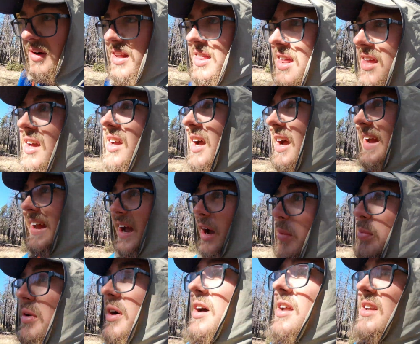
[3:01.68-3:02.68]
with a cow
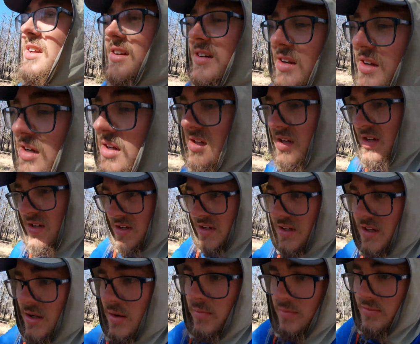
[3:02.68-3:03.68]
pond, and
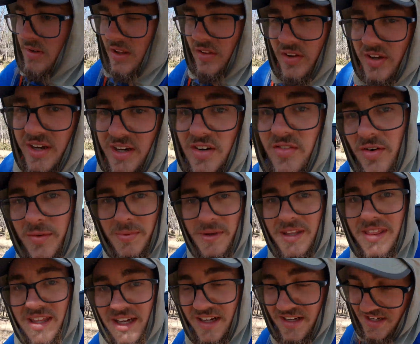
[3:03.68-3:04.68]
I'm not looking to
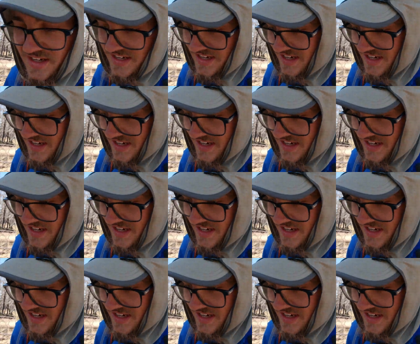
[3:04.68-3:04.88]
repeat that.